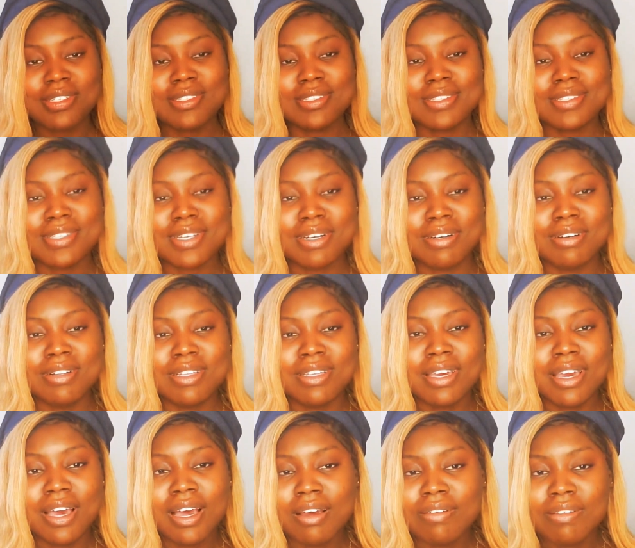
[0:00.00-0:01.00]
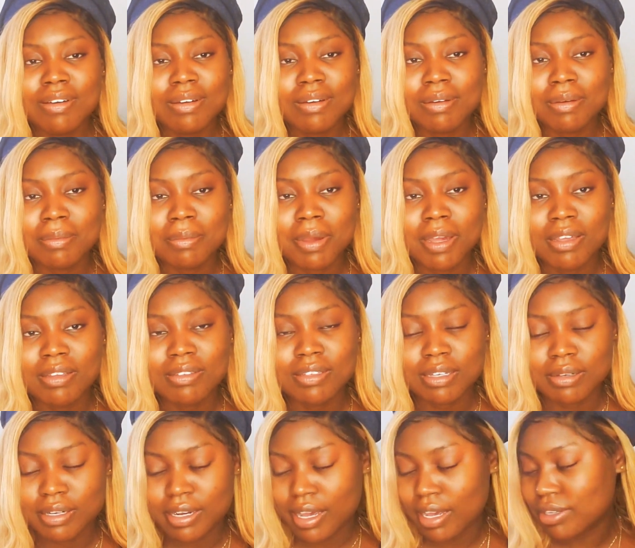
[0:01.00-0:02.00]
necessarily have. Oh, I'm not
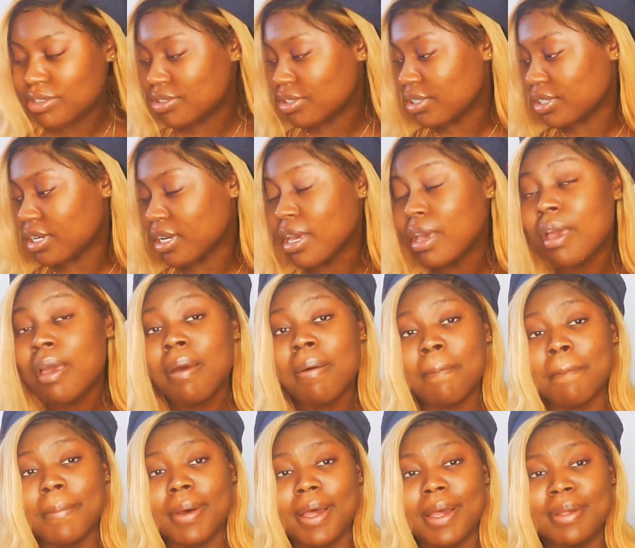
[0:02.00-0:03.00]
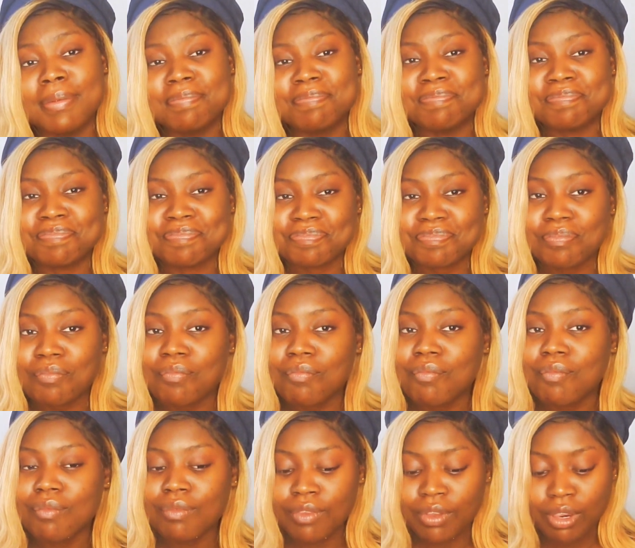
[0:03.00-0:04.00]
saying naturally, but
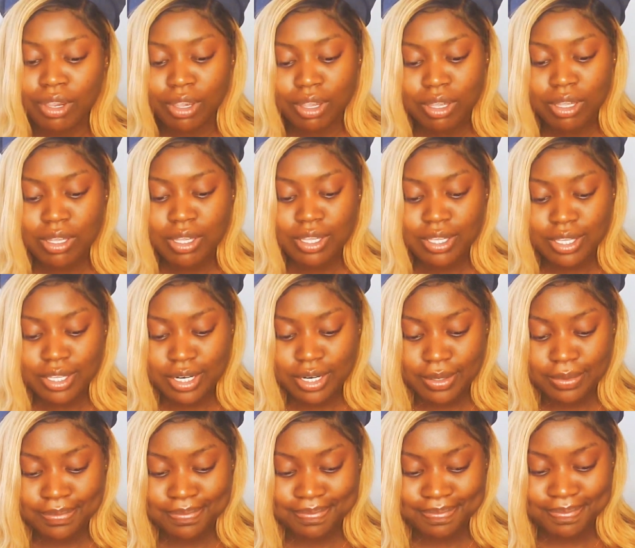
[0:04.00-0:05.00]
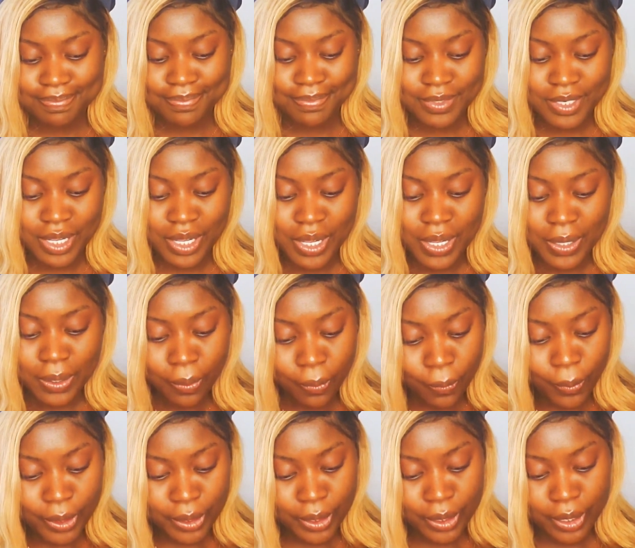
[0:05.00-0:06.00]
you know,
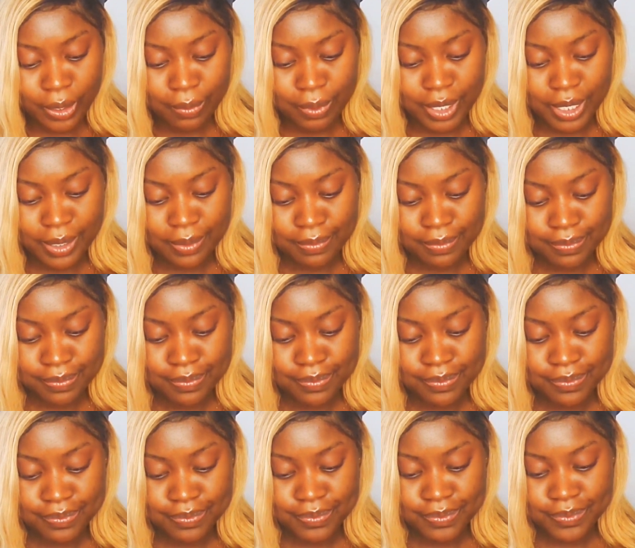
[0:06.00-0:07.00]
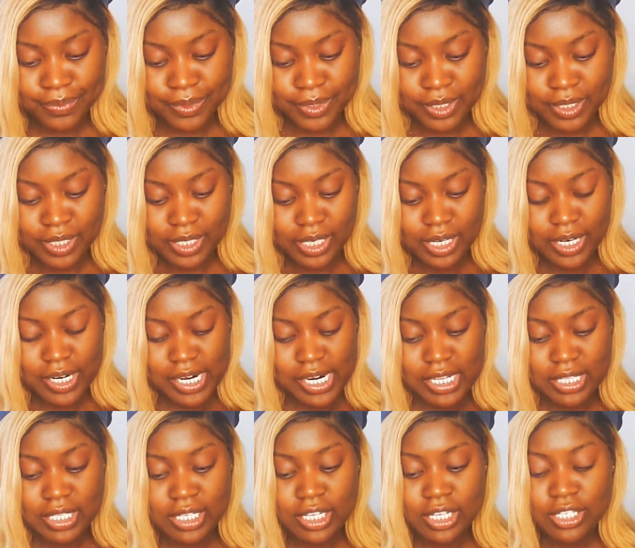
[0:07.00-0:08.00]
we can go with it. All
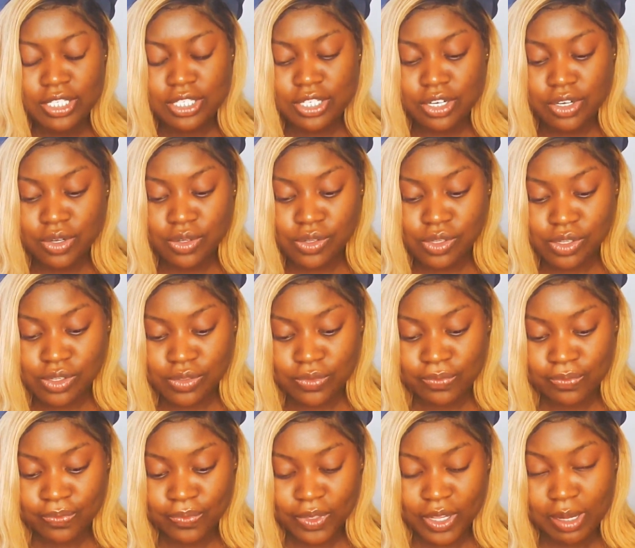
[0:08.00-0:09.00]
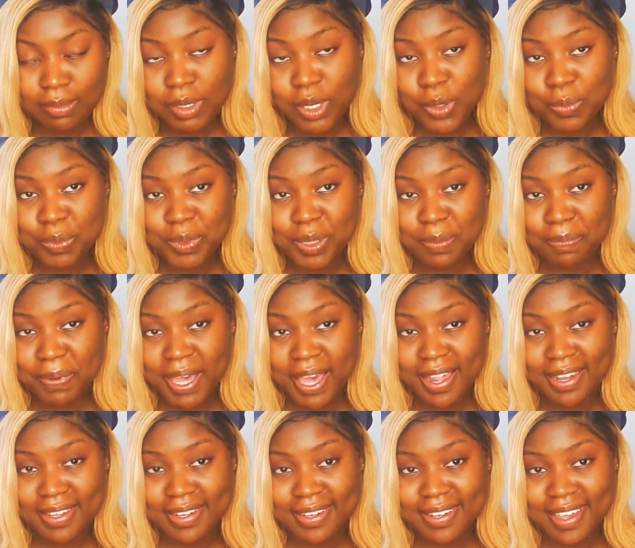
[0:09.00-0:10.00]
right, so I'm gonna open the
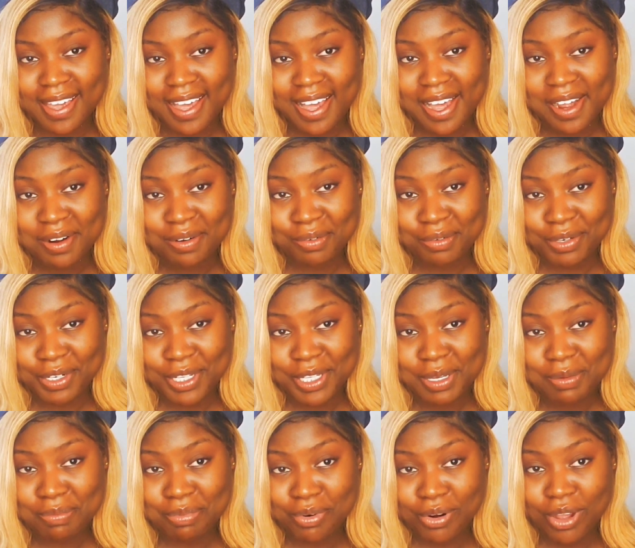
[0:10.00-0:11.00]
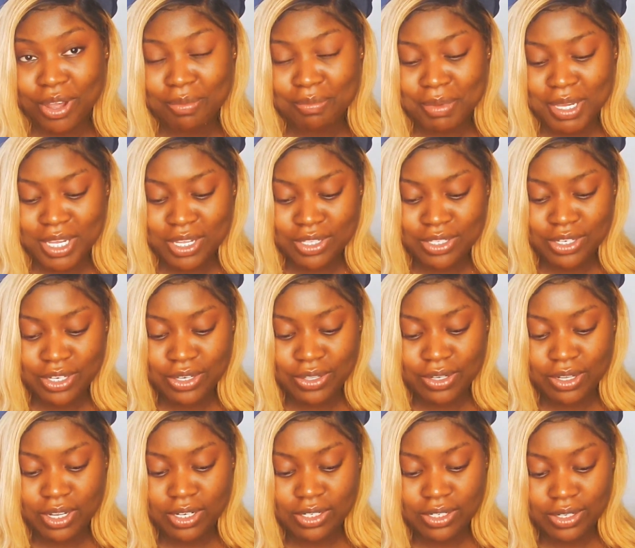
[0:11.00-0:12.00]
palette that really brought me to
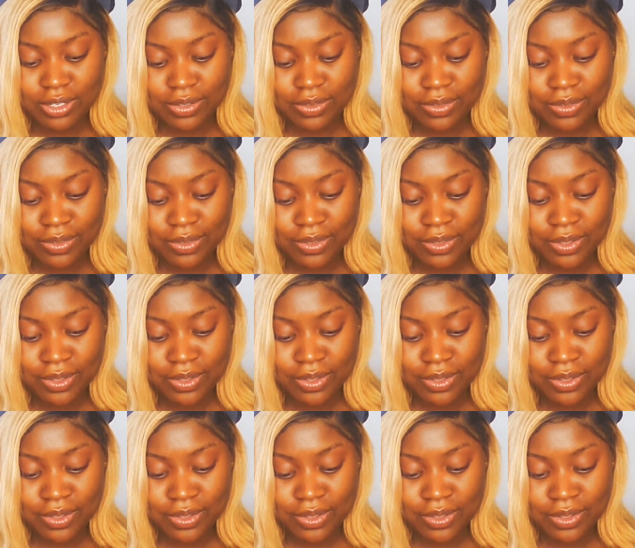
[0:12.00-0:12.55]
Yolondo,